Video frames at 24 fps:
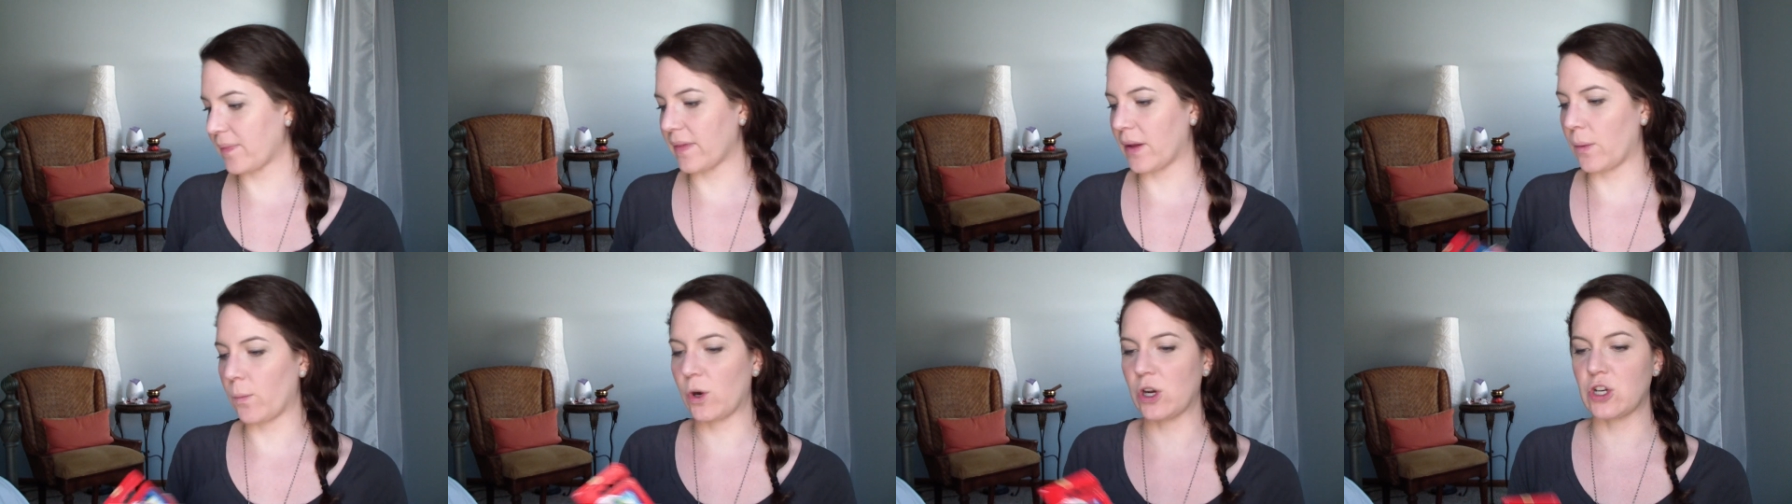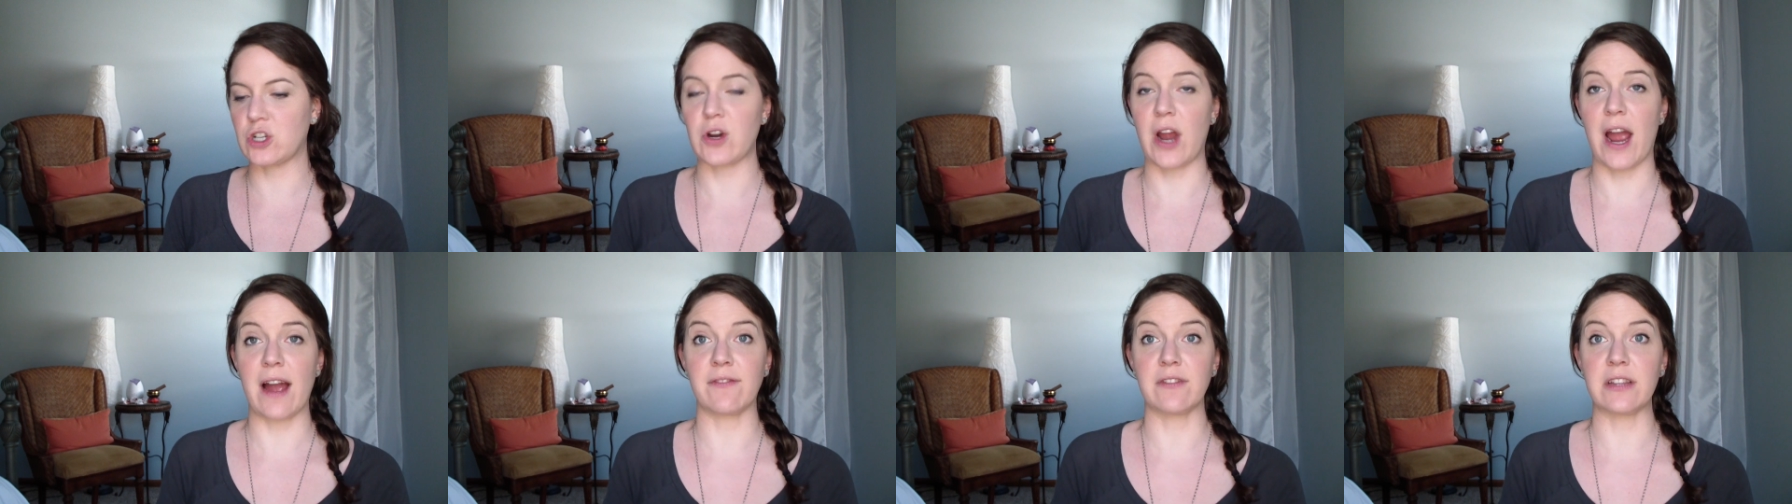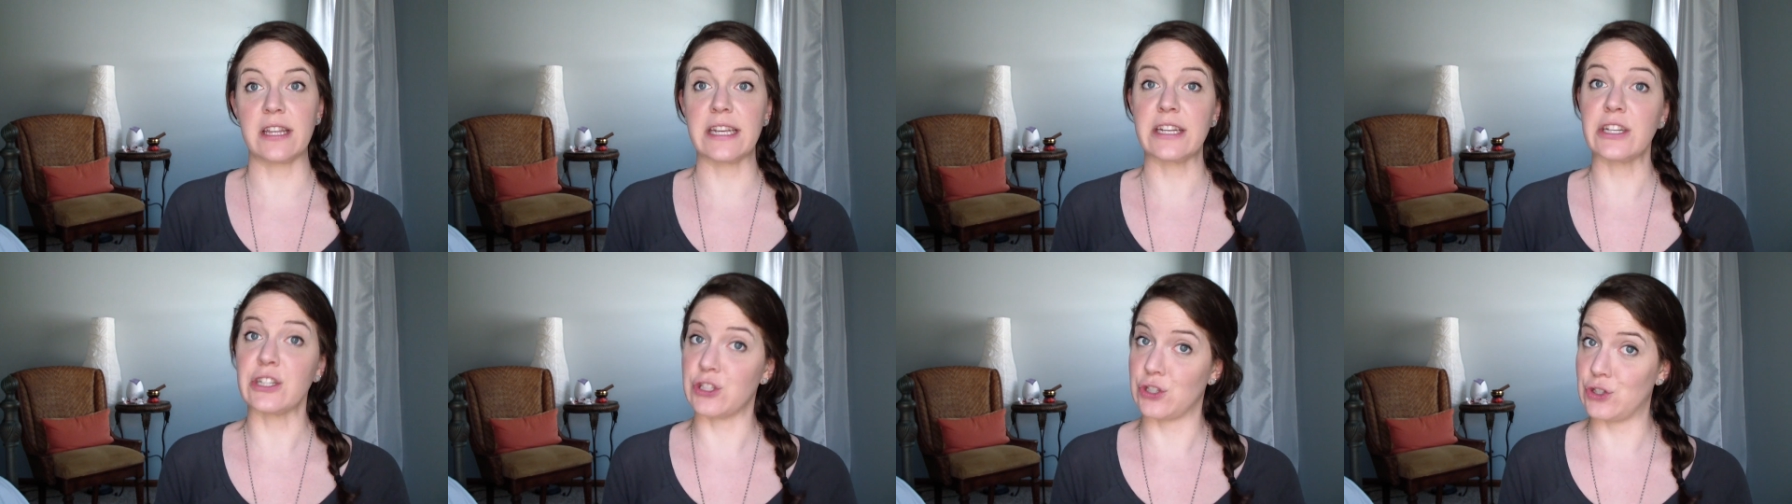We're
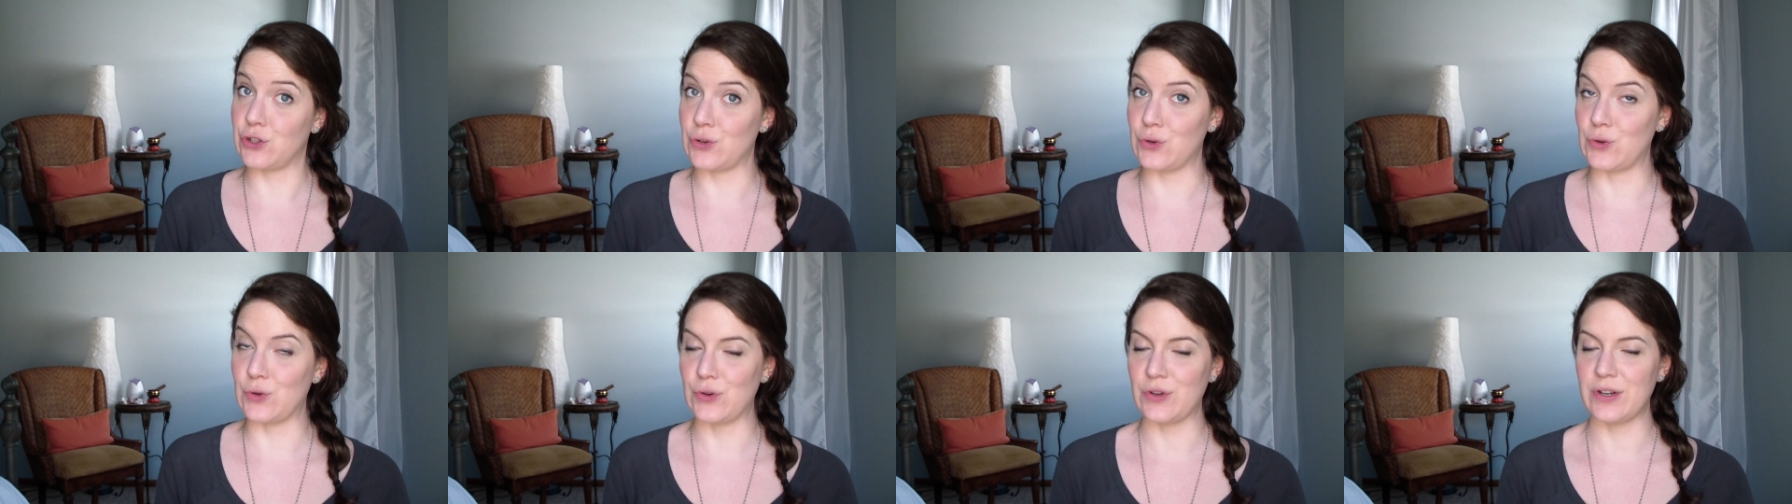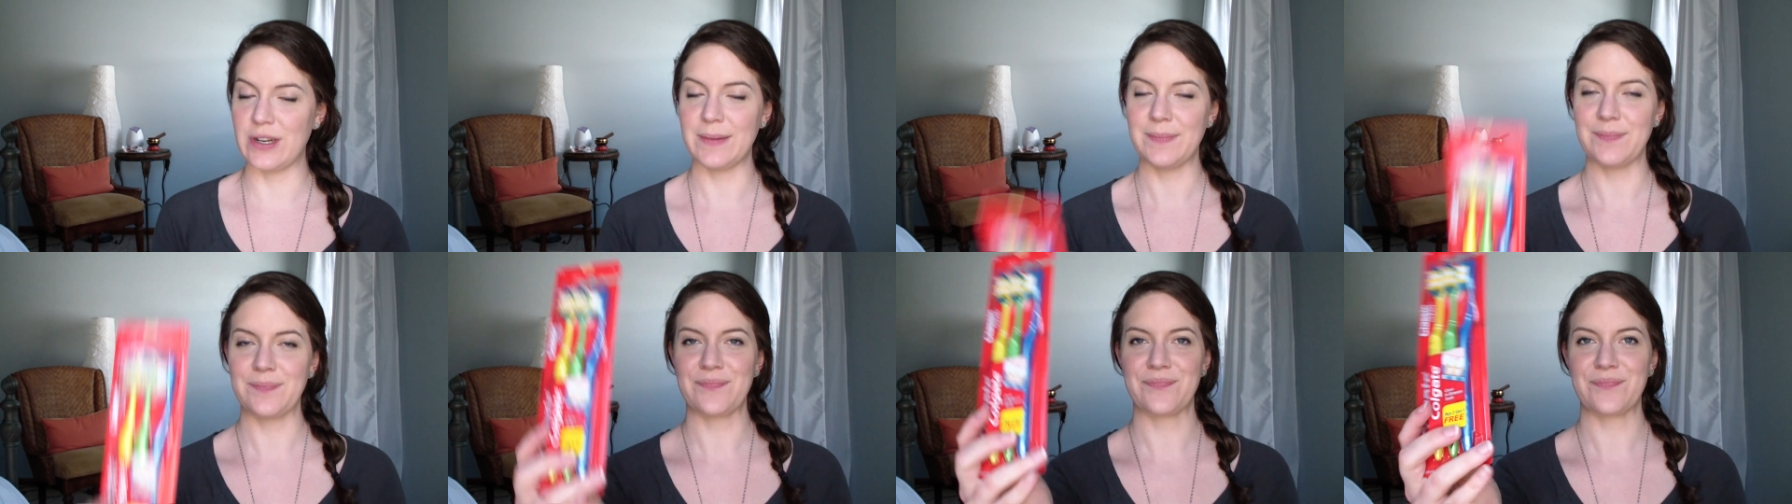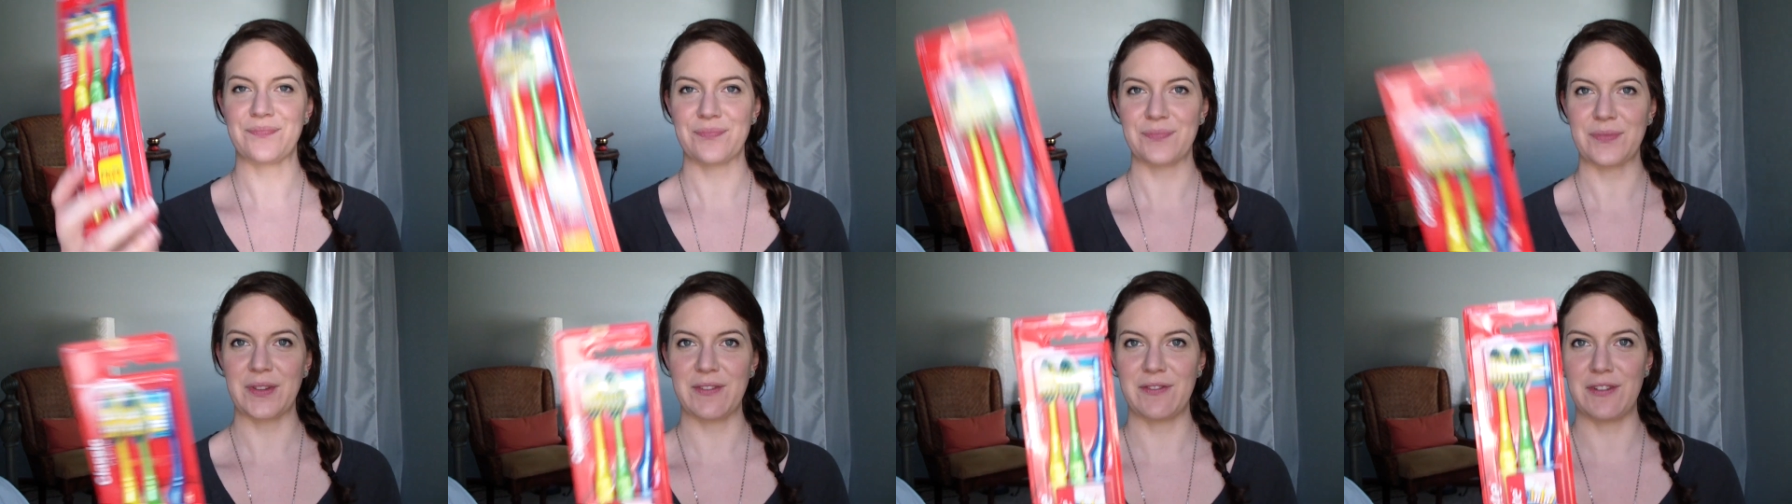traveling soon
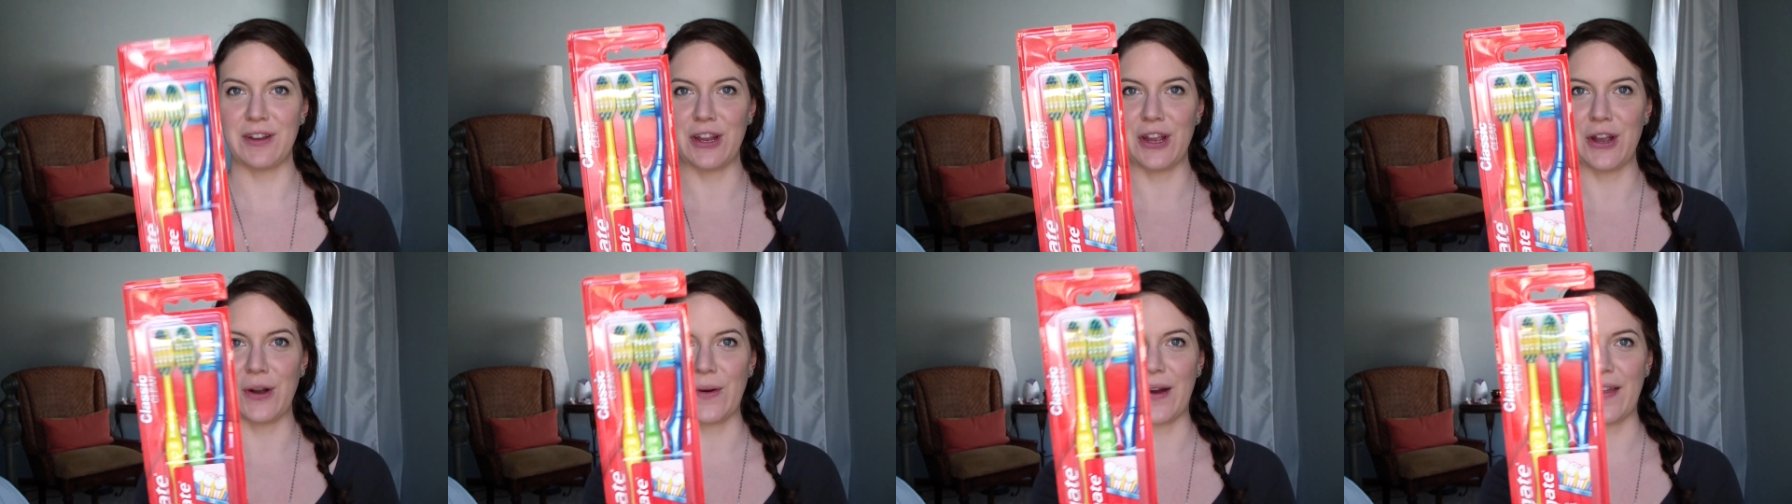video